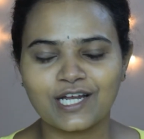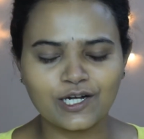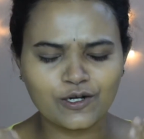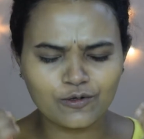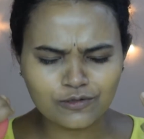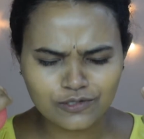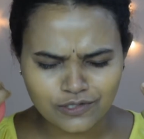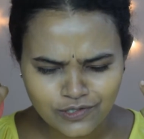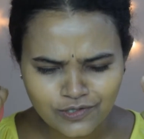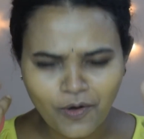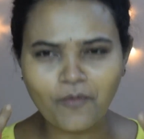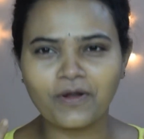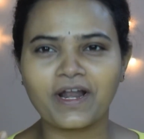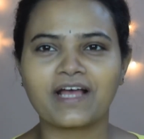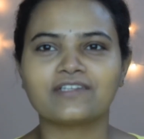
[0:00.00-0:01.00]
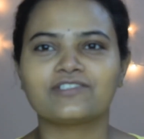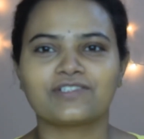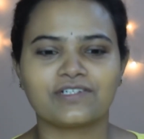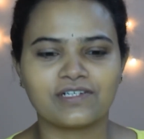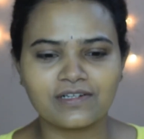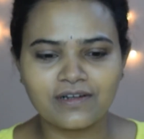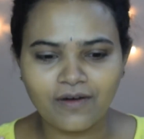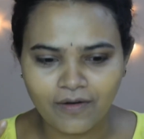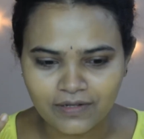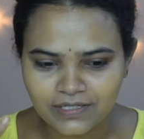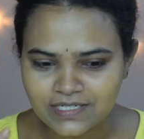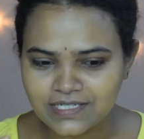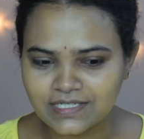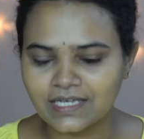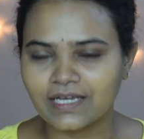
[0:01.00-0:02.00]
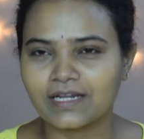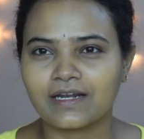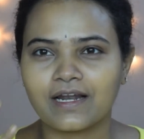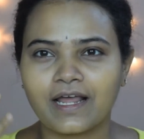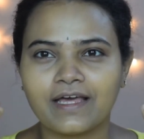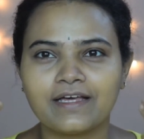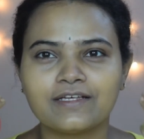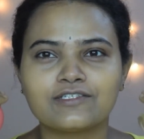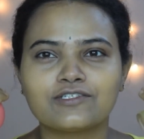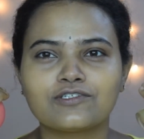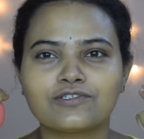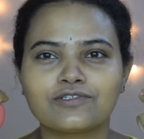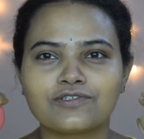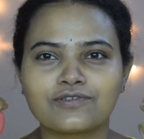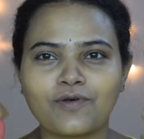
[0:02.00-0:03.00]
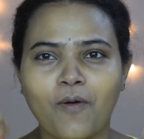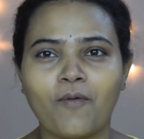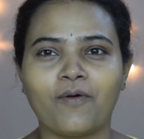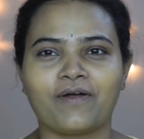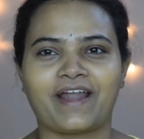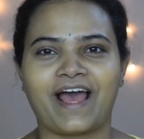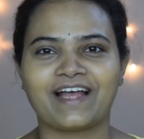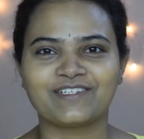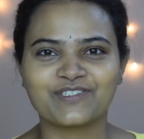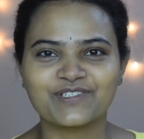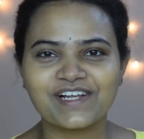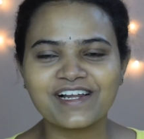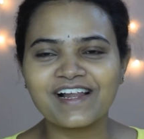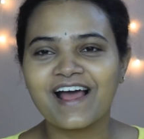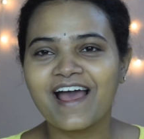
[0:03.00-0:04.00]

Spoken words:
It looks so natural on the skin, like so natural.